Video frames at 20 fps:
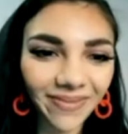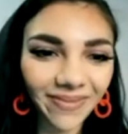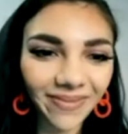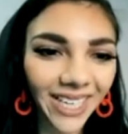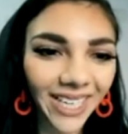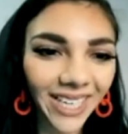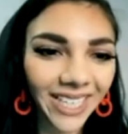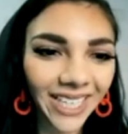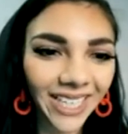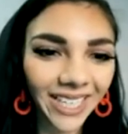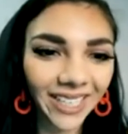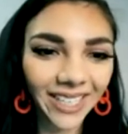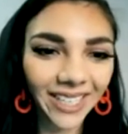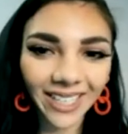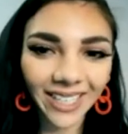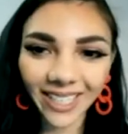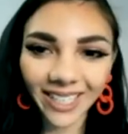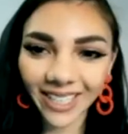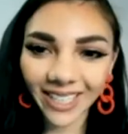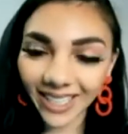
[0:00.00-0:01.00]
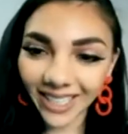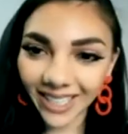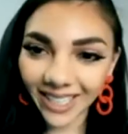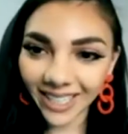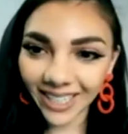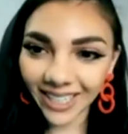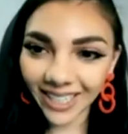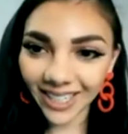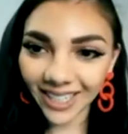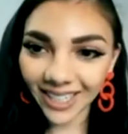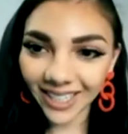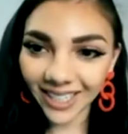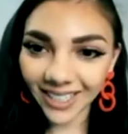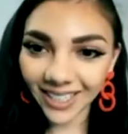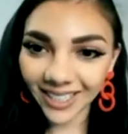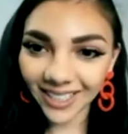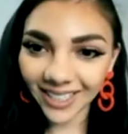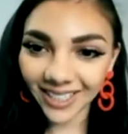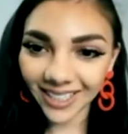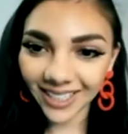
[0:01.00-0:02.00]

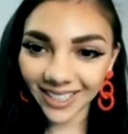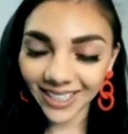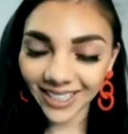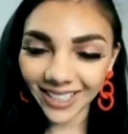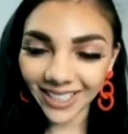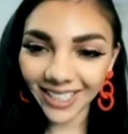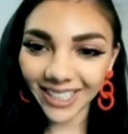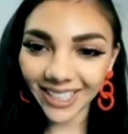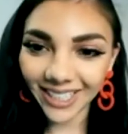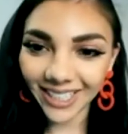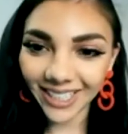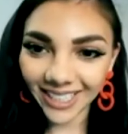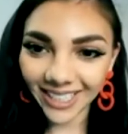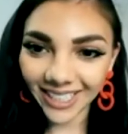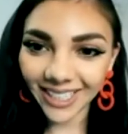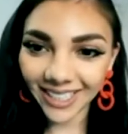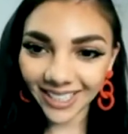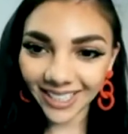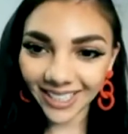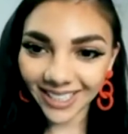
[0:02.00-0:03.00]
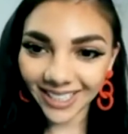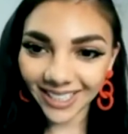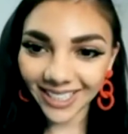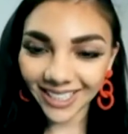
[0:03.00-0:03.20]
(silent)